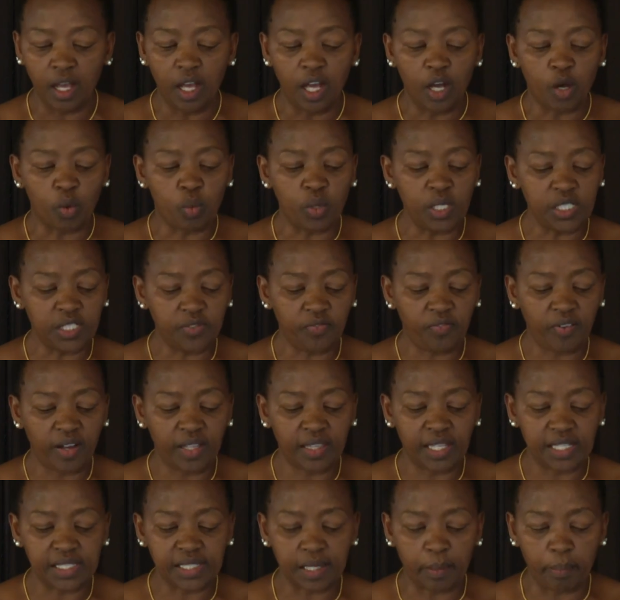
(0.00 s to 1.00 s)
which
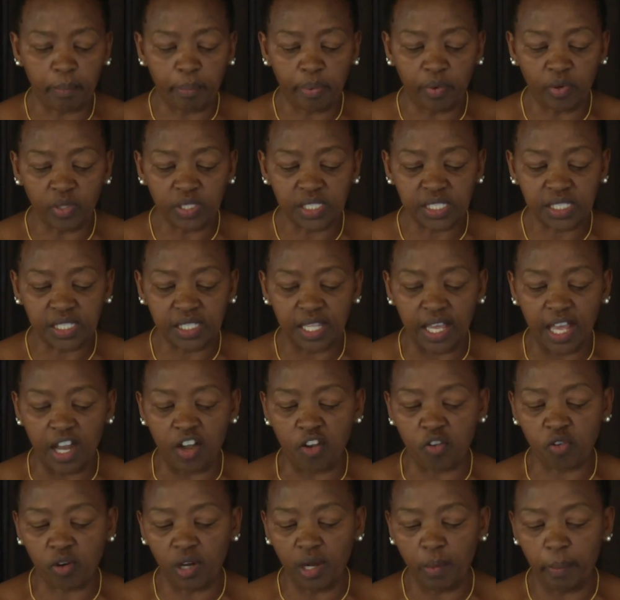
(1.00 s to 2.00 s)
further supports the
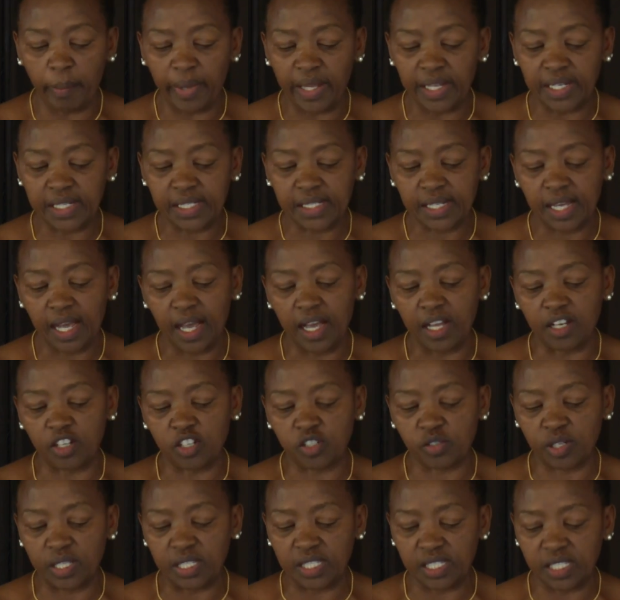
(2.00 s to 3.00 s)
enrollment and
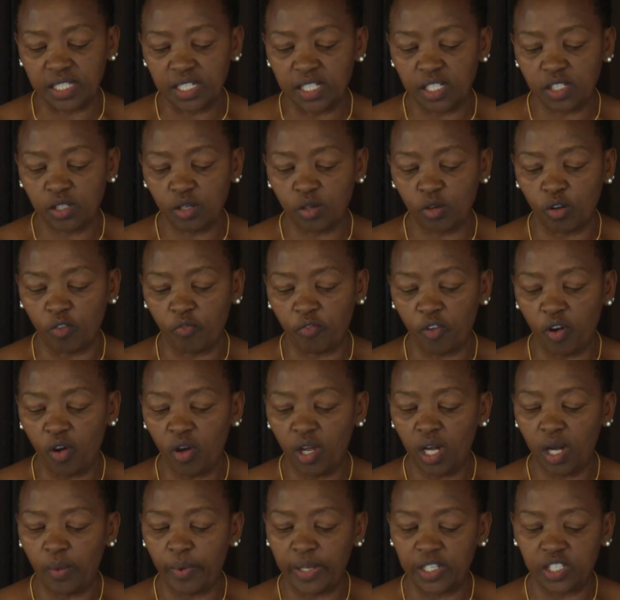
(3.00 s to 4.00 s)
transition of
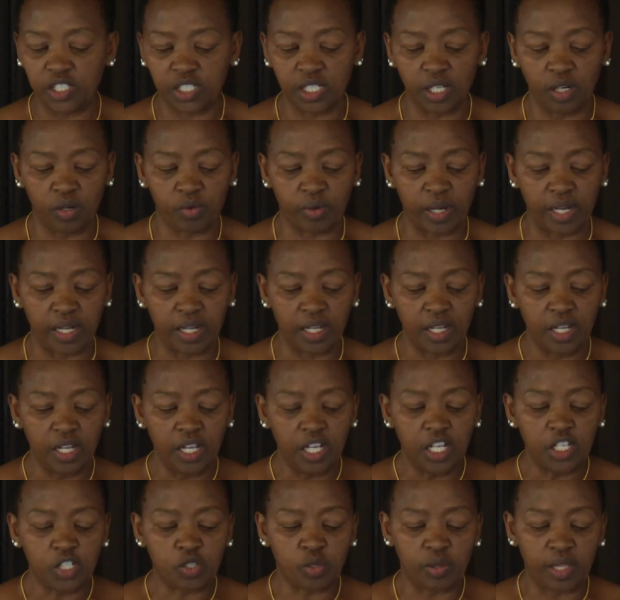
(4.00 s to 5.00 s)
all our children
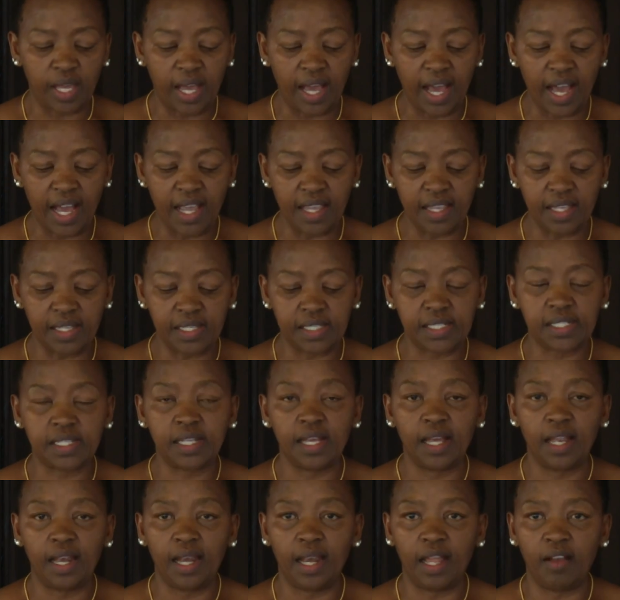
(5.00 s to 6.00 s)
to the highest
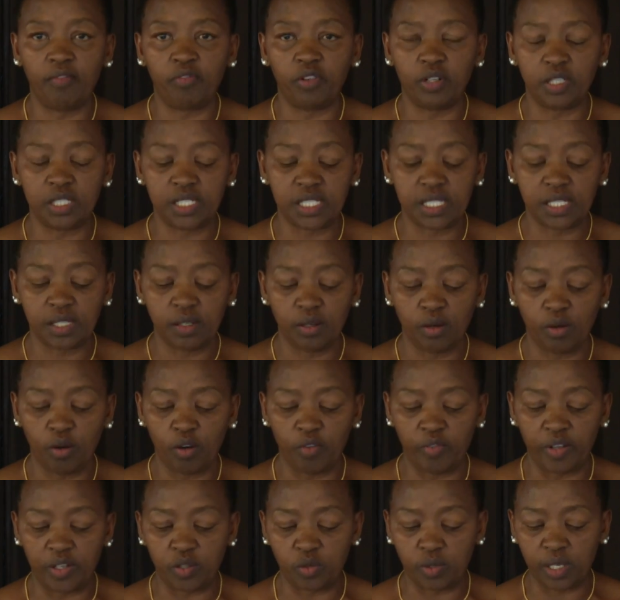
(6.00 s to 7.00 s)
levels of
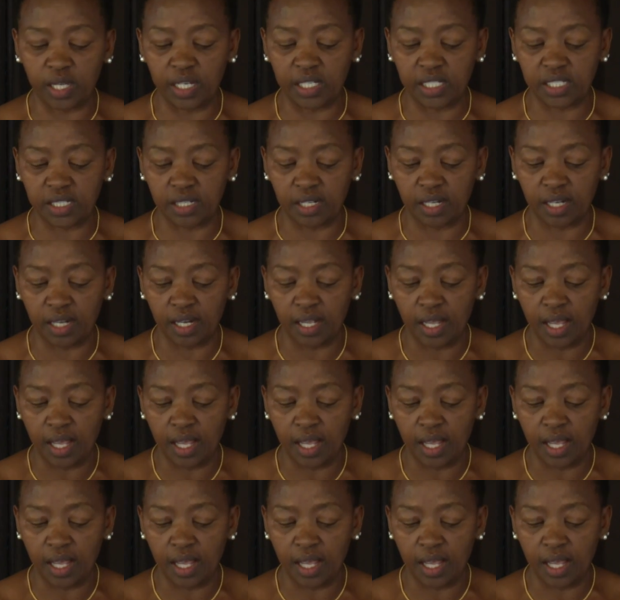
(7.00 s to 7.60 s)
education.